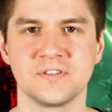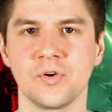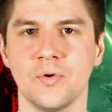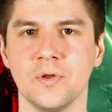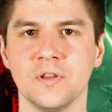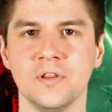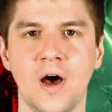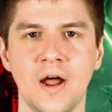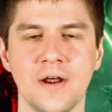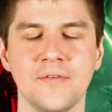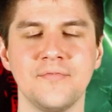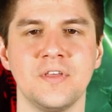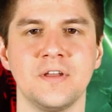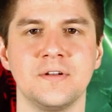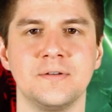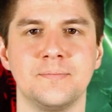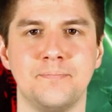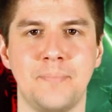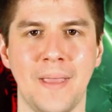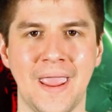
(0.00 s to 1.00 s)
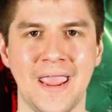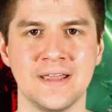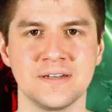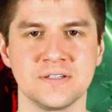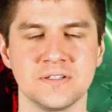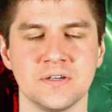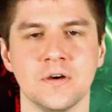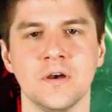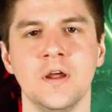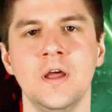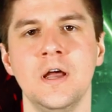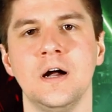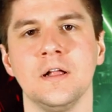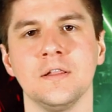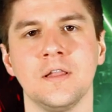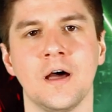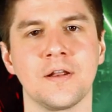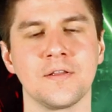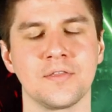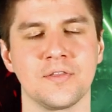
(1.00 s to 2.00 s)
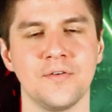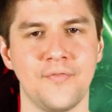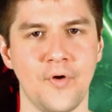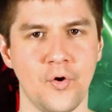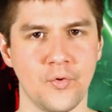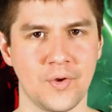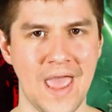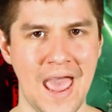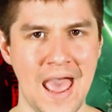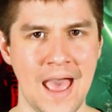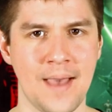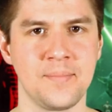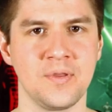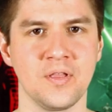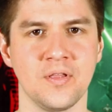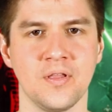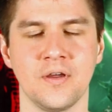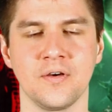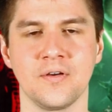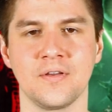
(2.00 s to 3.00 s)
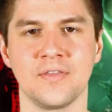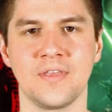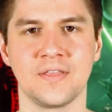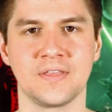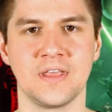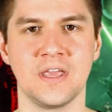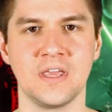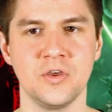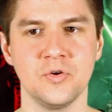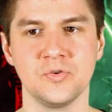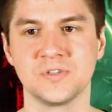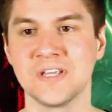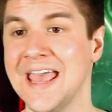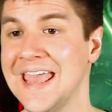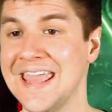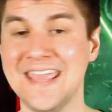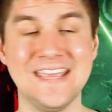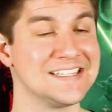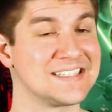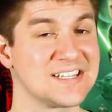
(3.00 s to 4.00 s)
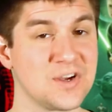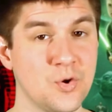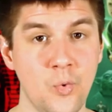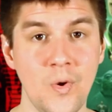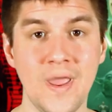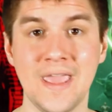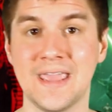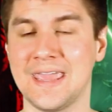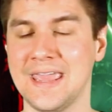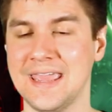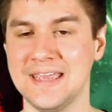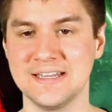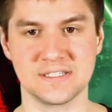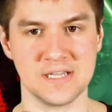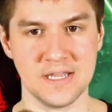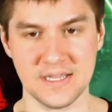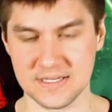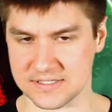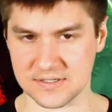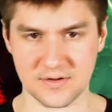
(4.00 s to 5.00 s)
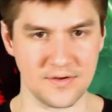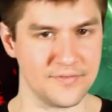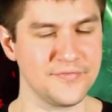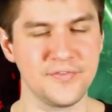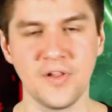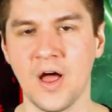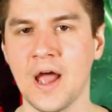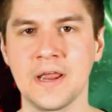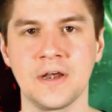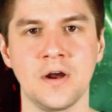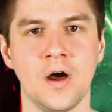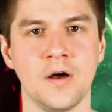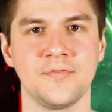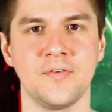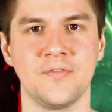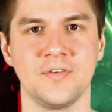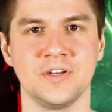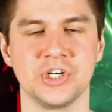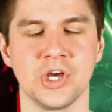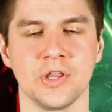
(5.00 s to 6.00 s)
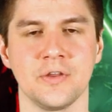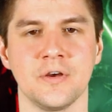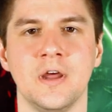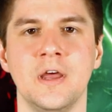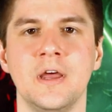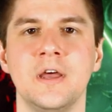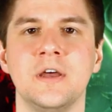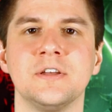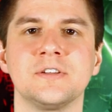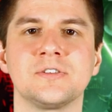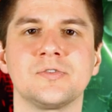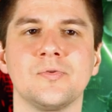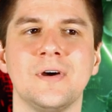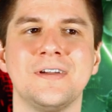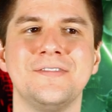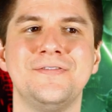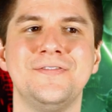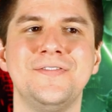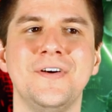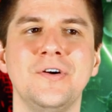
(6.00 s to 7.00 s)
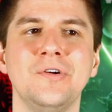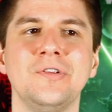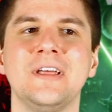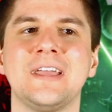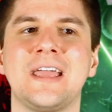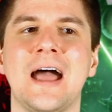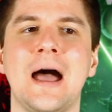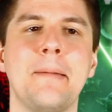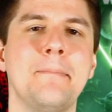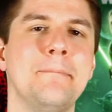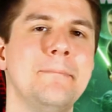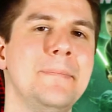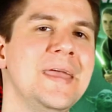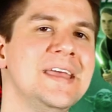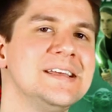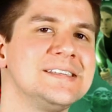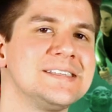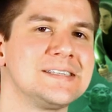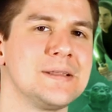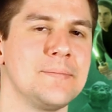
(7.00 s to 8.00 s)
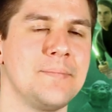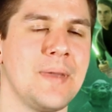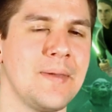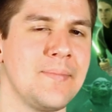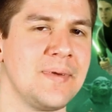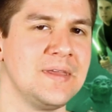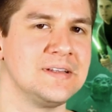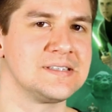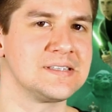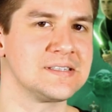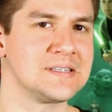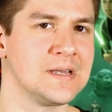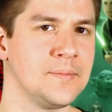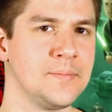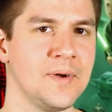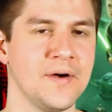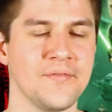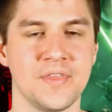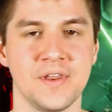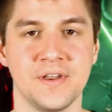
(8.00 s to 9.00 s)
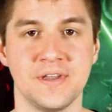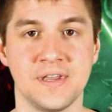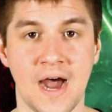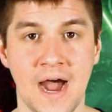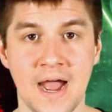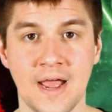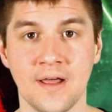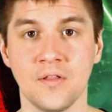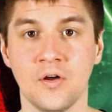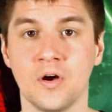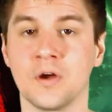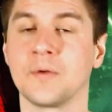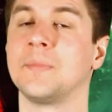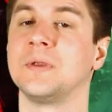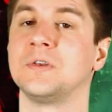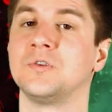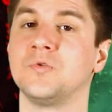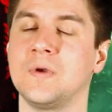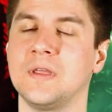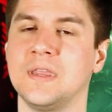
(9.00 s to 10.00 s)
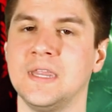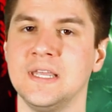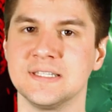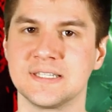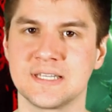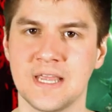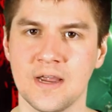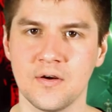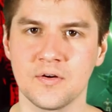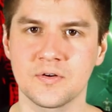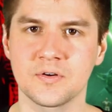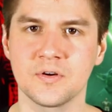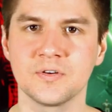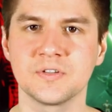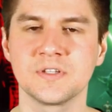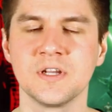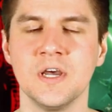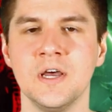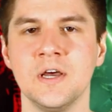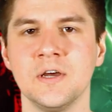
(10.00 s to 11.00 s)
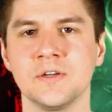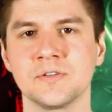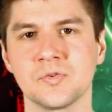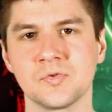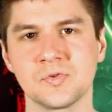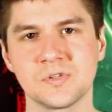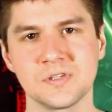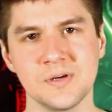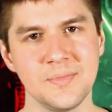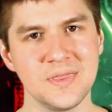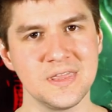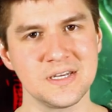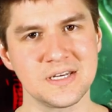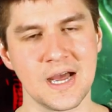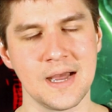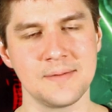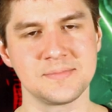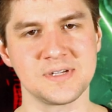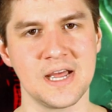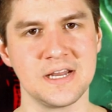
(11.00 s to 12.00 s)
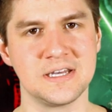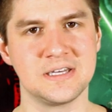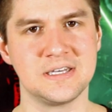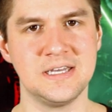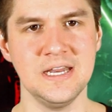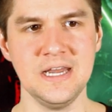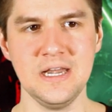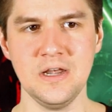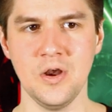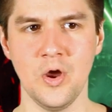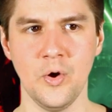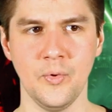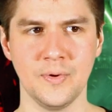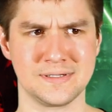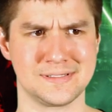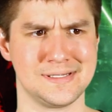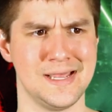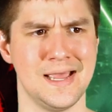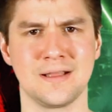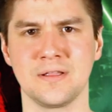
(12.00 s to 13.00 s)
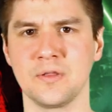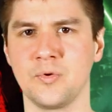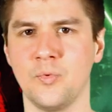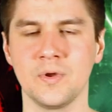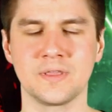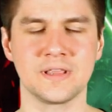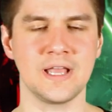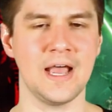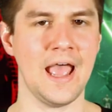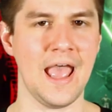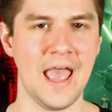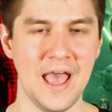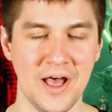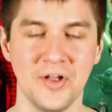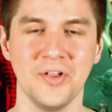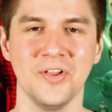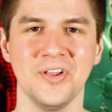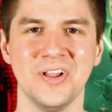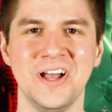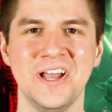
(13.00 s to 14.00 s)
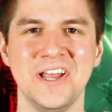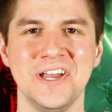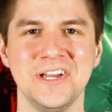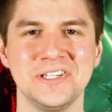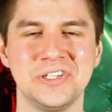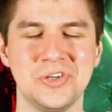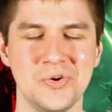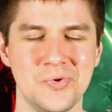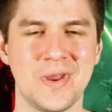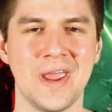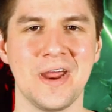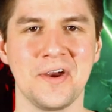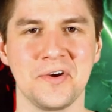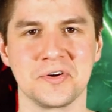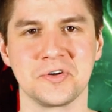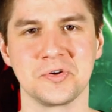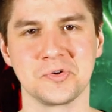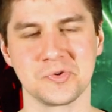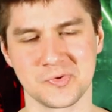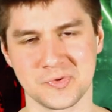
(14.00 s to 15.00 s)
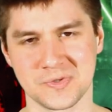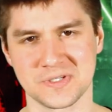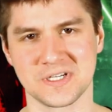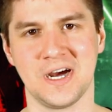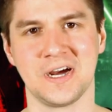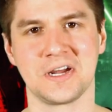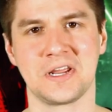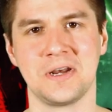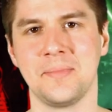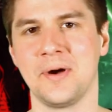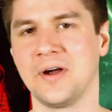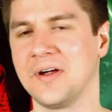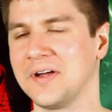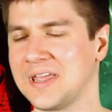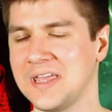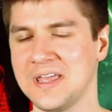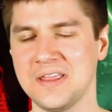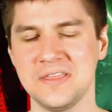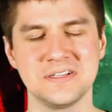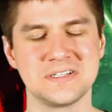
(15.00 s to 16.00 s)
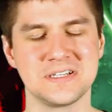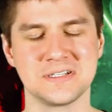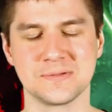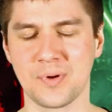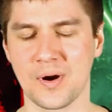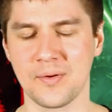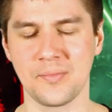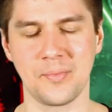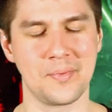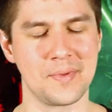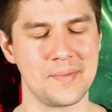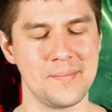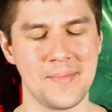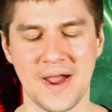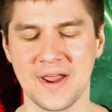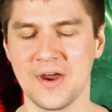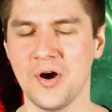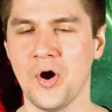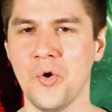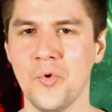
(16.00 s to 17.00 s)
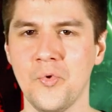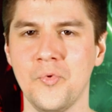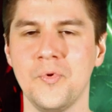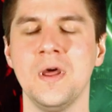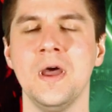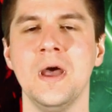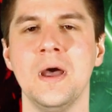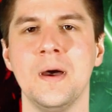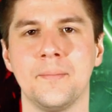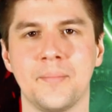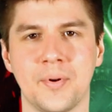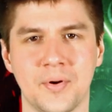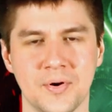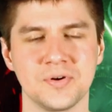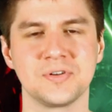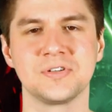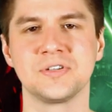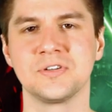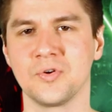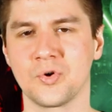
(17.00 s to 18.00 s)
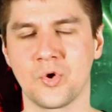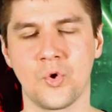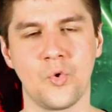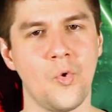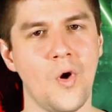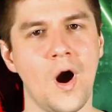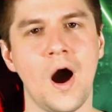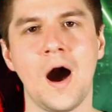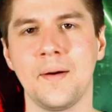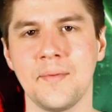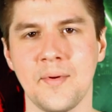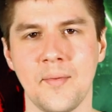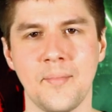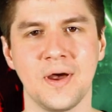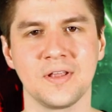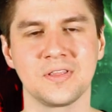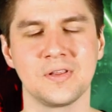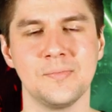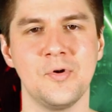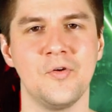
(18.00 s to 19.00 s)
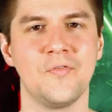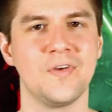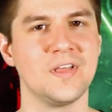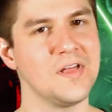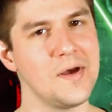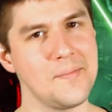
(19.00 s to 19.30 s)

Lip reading: So a lot of the banter, a lot of the vocabulary that they use is quick, is flying off of each other. So I felt like I missed maybe some of the dialogue between these characters. So some of the times I didn't know exactly what the hell two characters were talking about. Again, this is probably my own personal qualm about the movie.